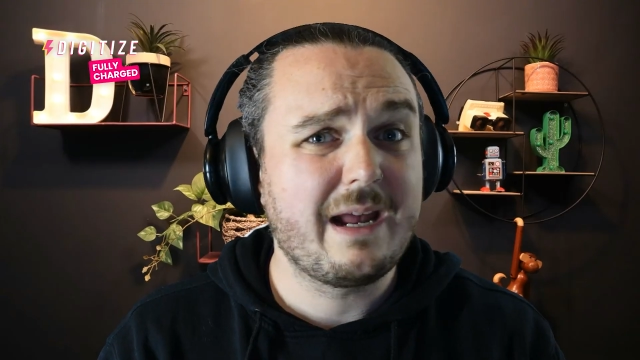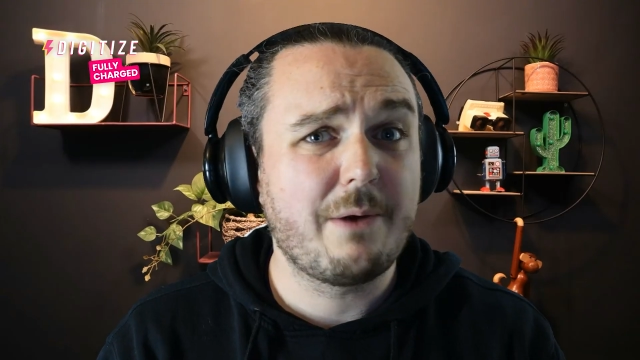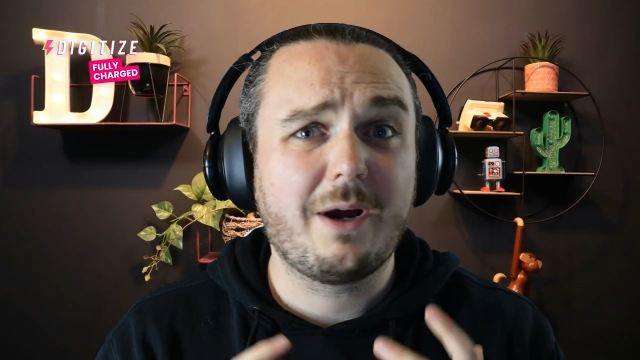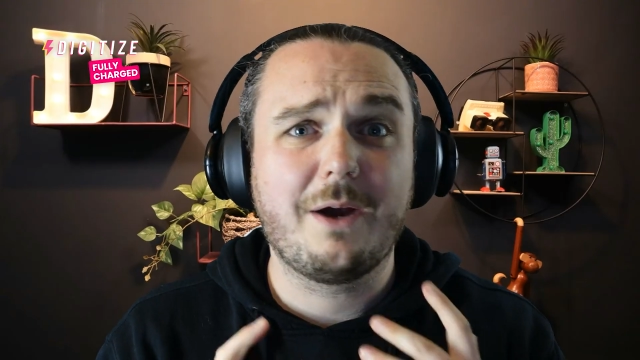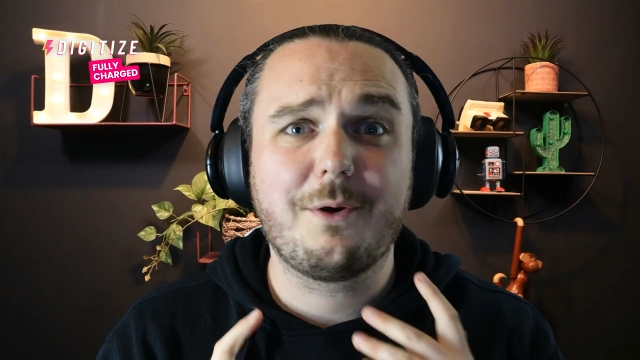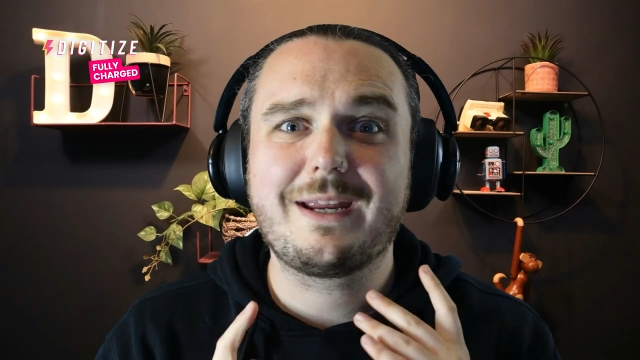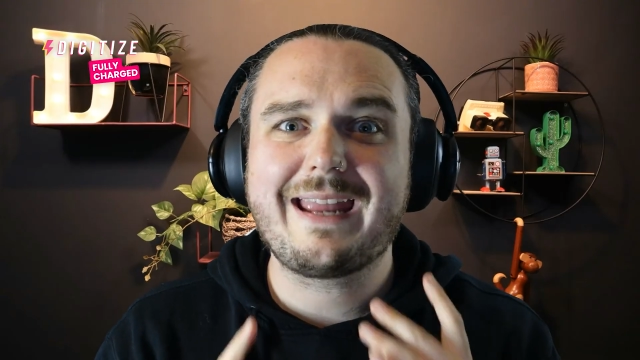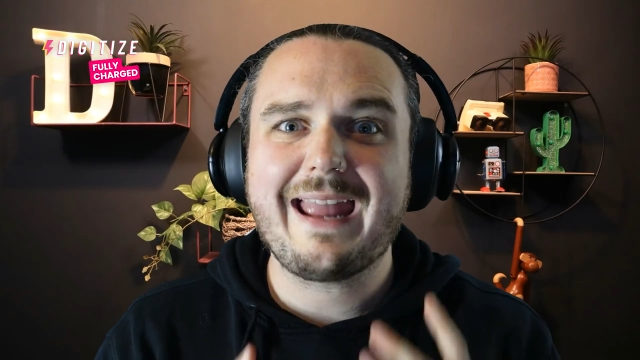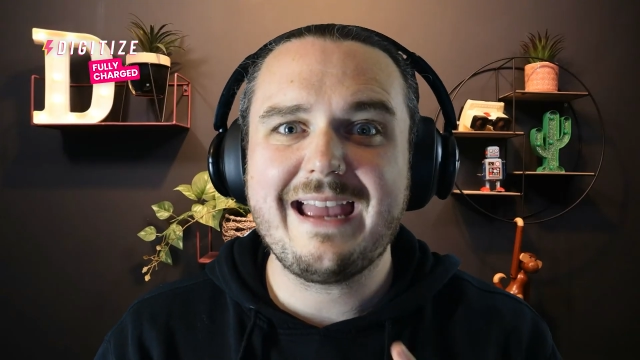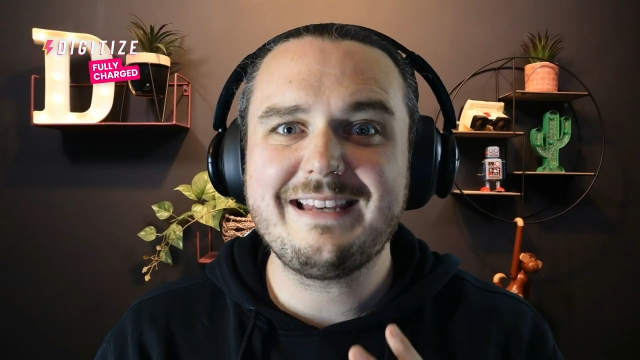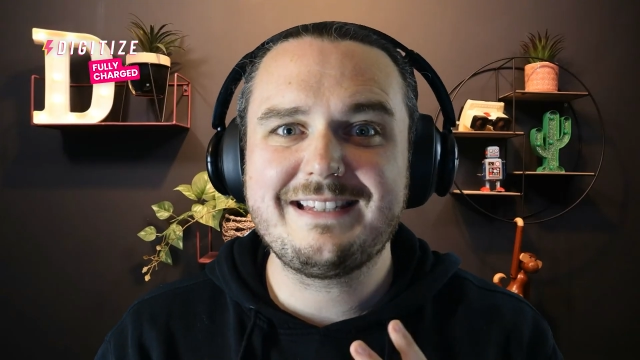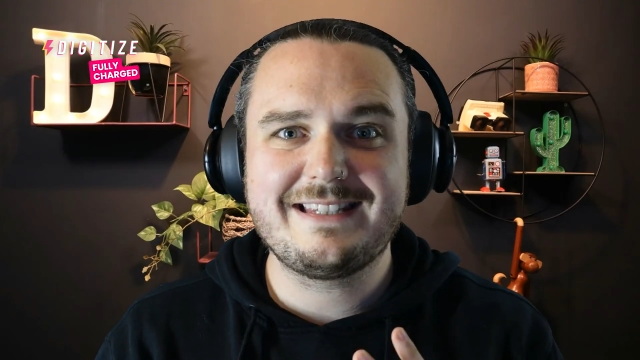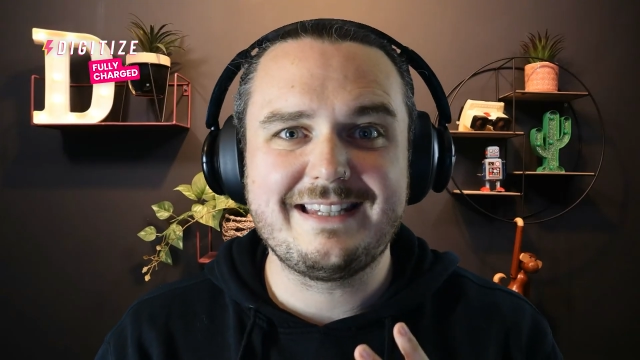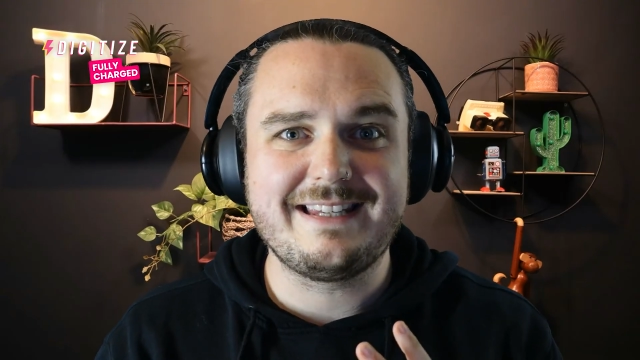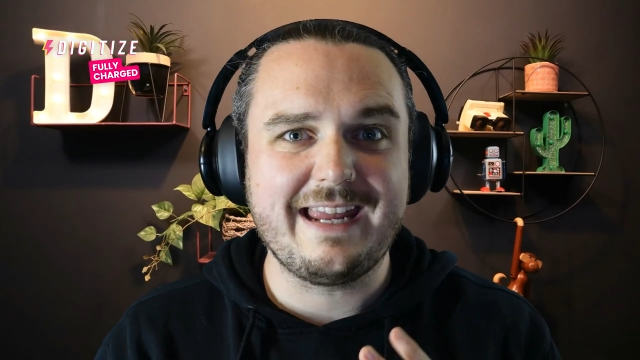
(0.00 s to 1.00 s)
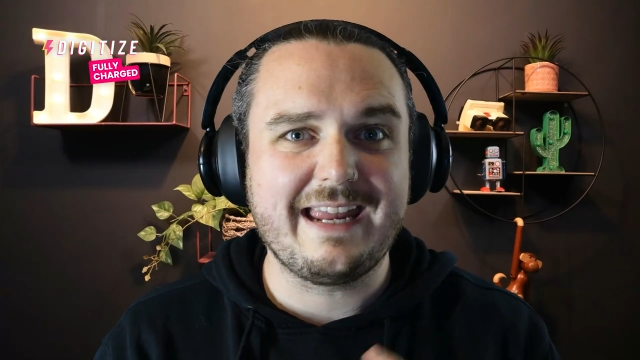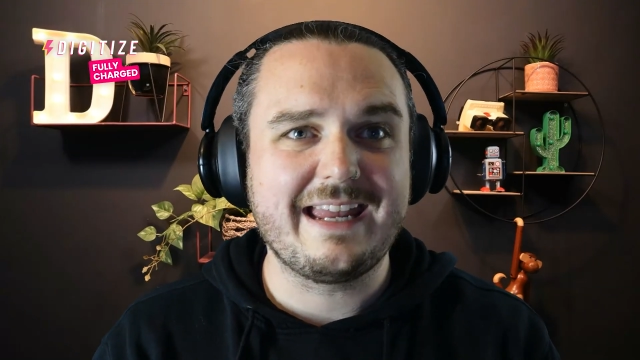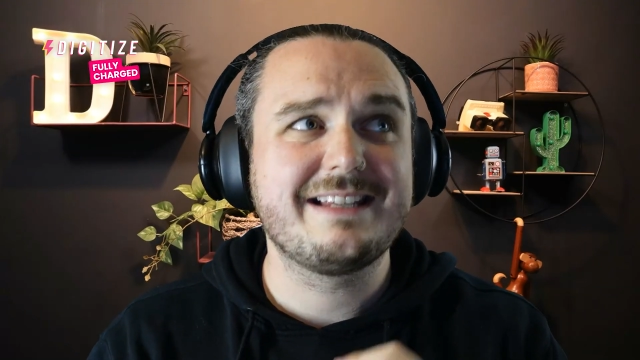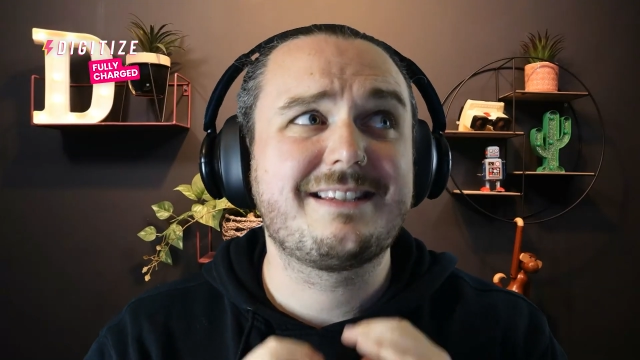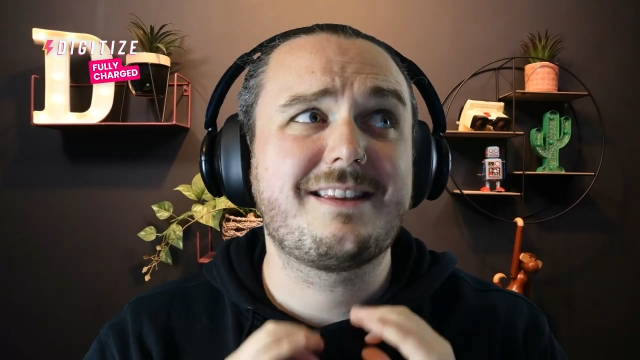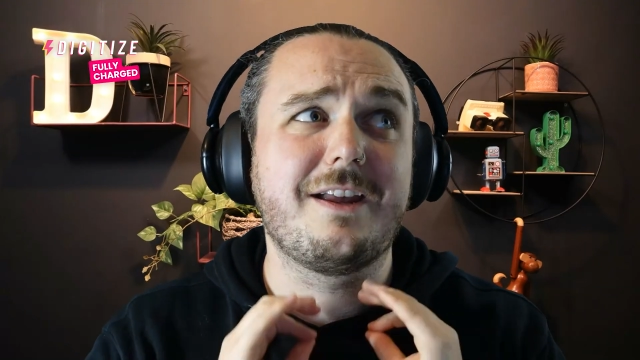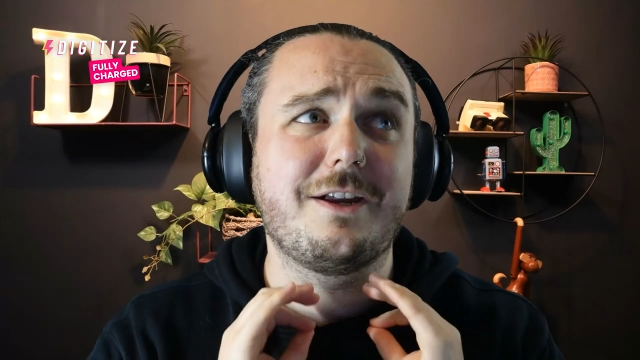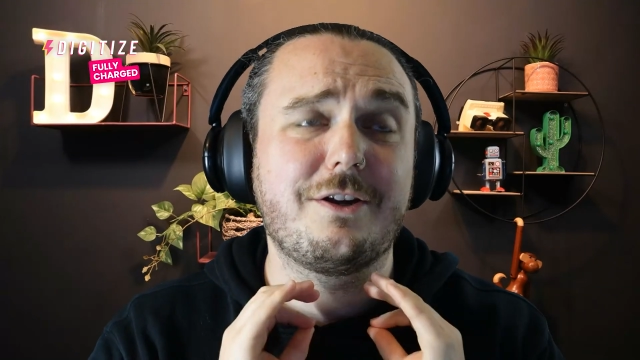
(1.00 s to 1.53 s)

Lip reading: Now our guest today is the